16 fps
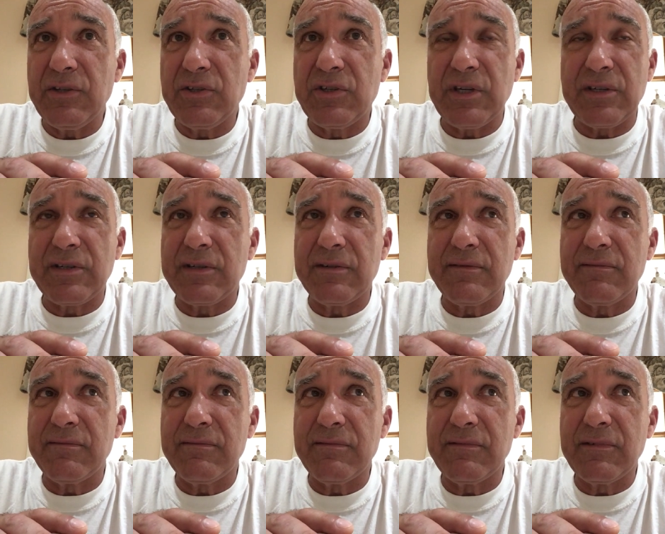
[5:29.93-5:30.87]
just
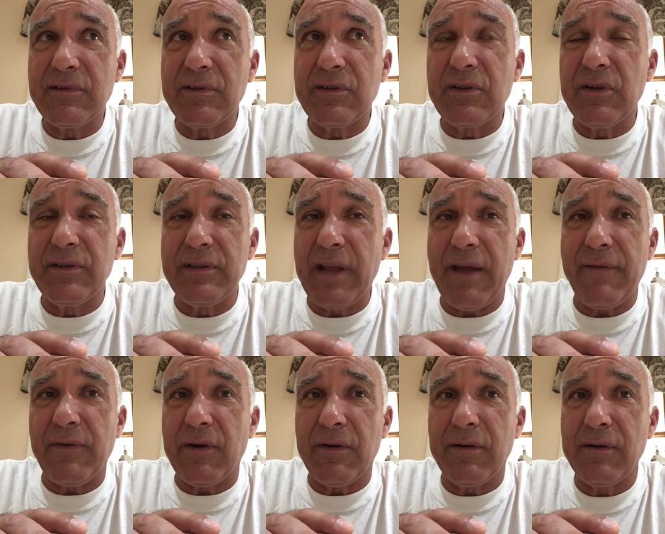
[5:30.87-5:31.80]
could
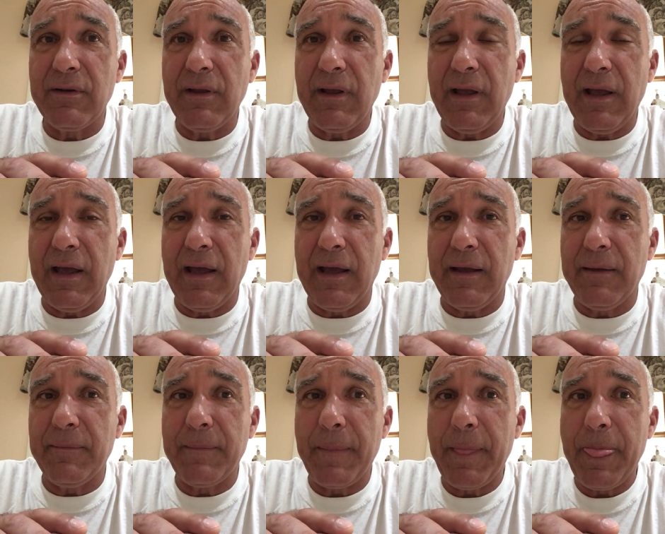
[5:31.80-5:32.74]
never uh,
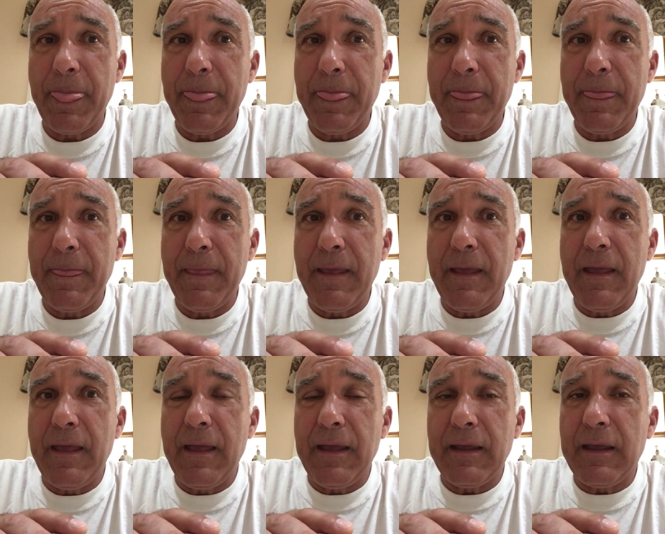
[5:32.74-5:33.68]

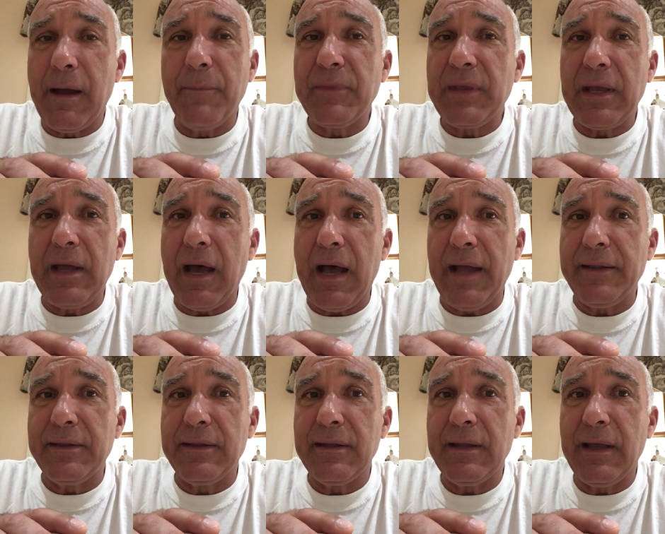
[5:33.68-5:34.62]
come to
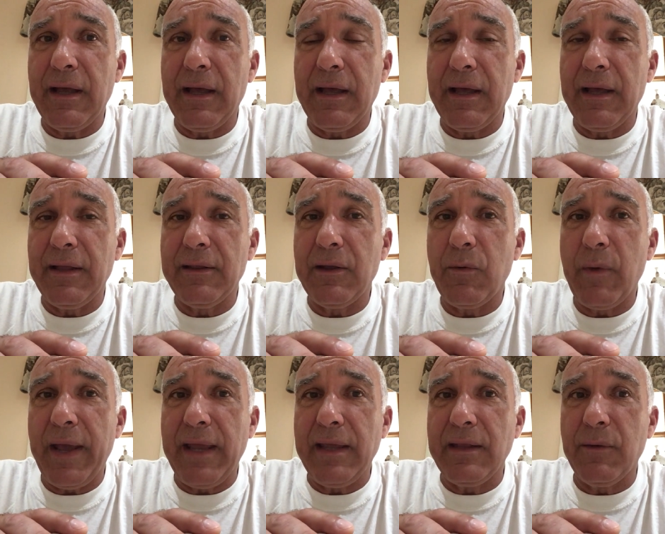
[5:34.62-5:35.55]
God uh, the
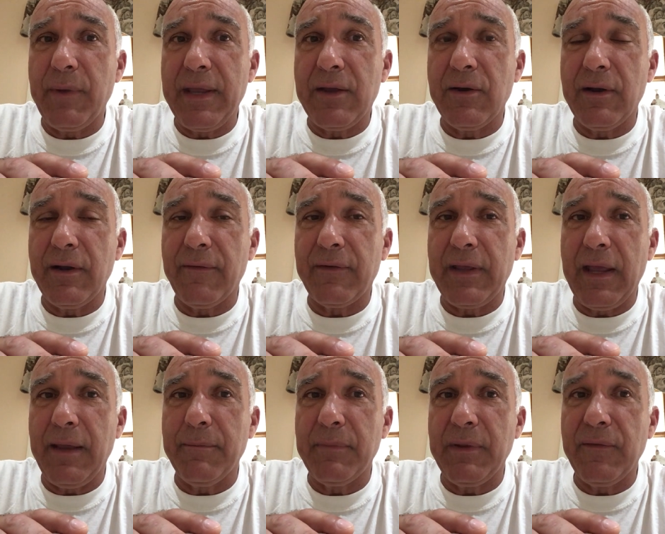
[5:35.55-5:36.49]
way that we could have
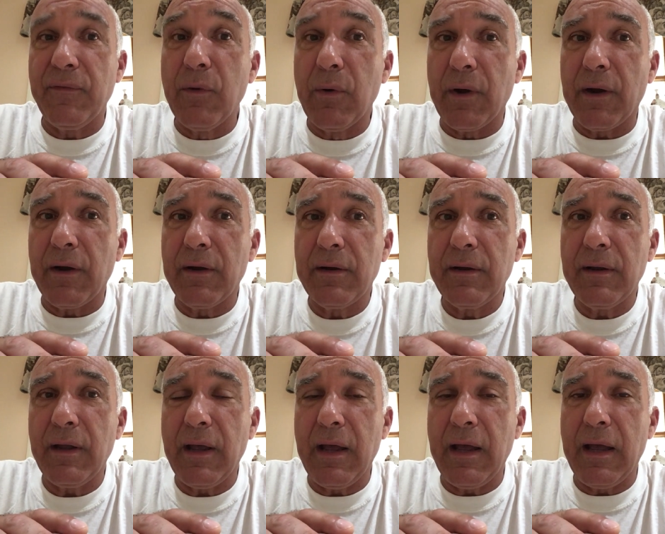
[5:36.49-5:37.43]
came before.
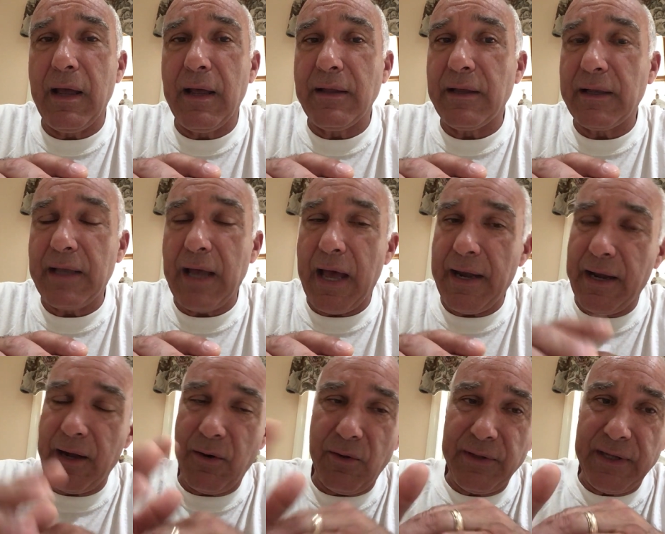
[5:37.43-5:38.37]
Uh, God
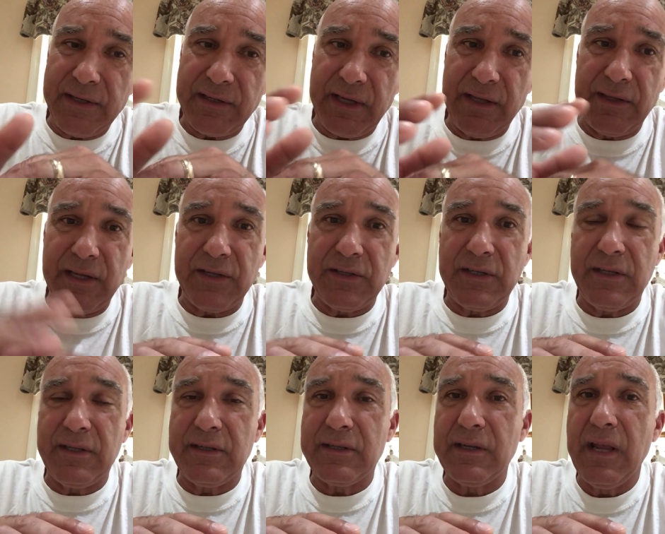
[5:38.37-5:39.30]
had all these
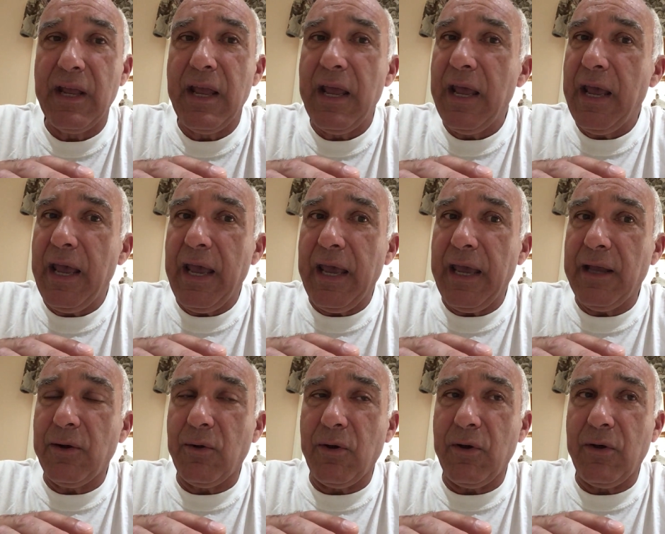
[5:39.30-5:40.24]
conditions. He
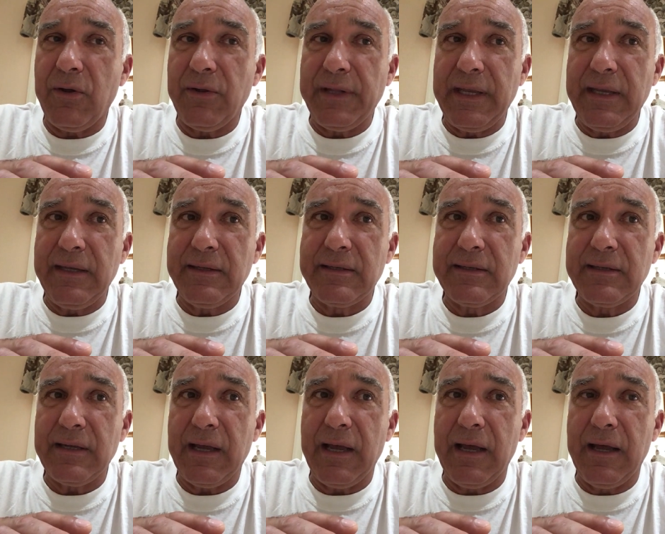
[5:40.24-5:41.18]
had all these
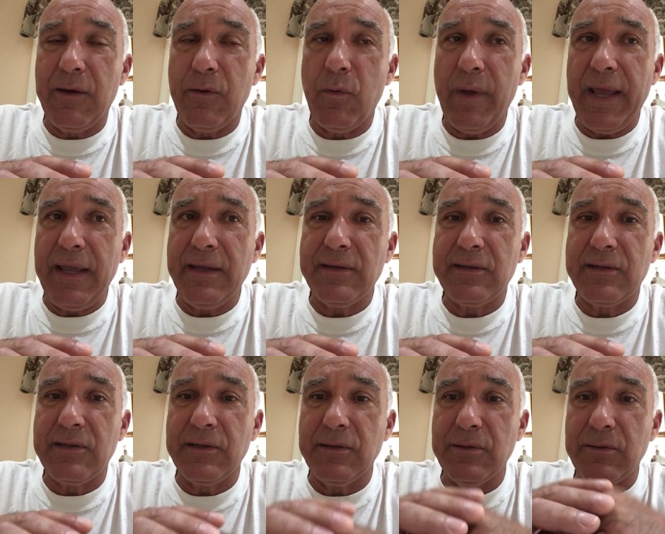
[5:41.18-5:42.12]
uh, ways
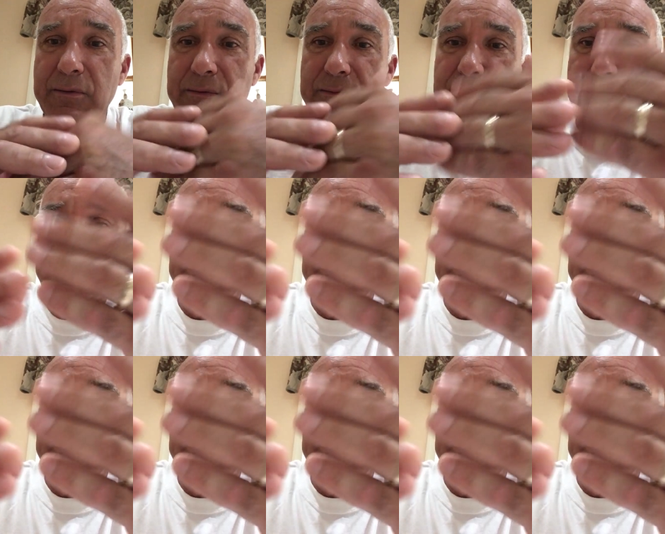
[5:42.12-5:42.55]
to